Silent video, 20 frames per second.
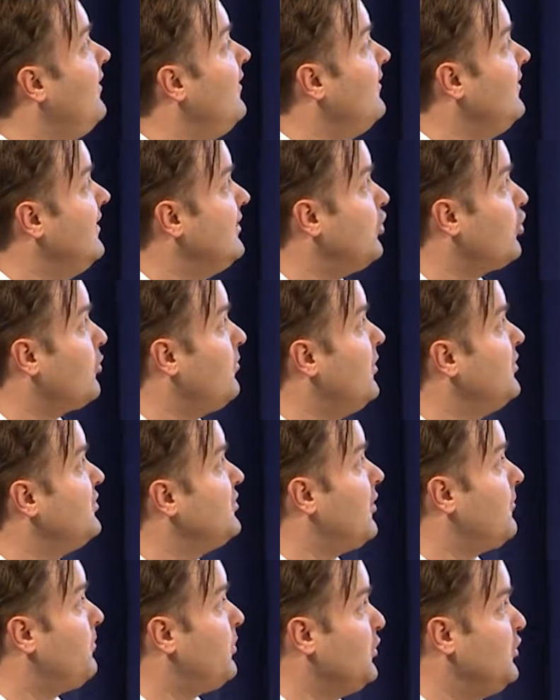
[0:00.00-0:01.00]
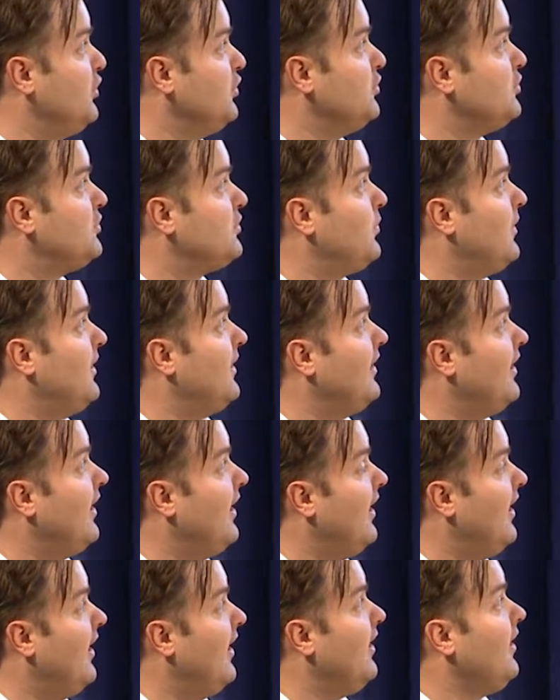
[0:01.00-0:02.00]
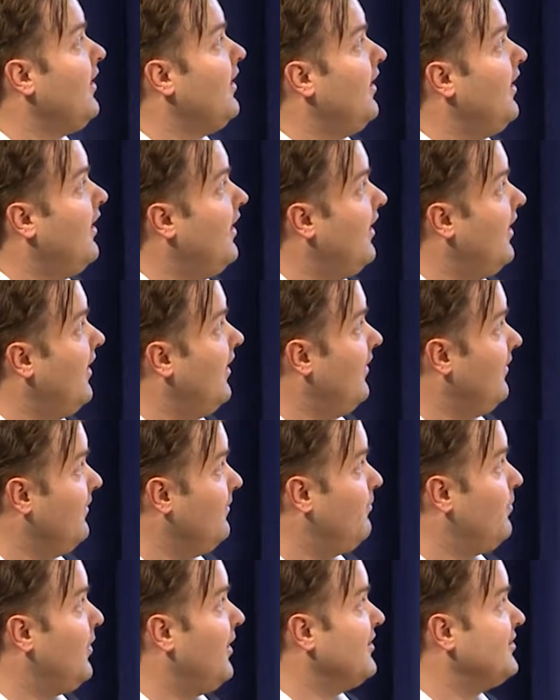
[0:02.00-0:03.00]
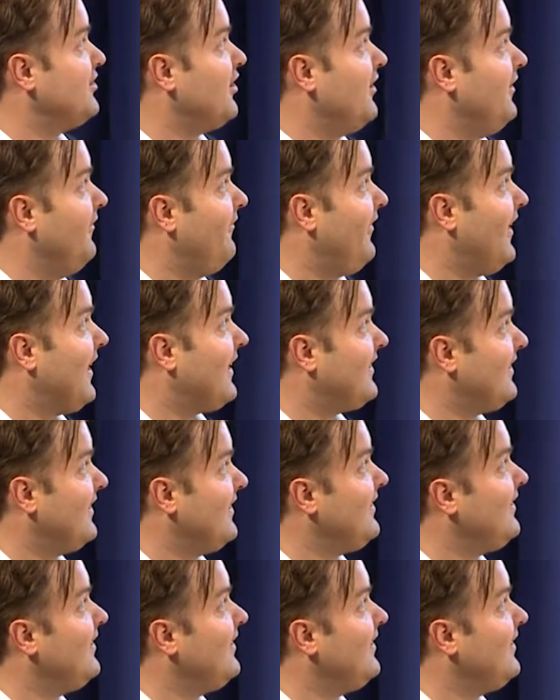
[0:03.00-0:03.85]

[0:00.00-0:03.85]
these hormones are produced when plants are infected.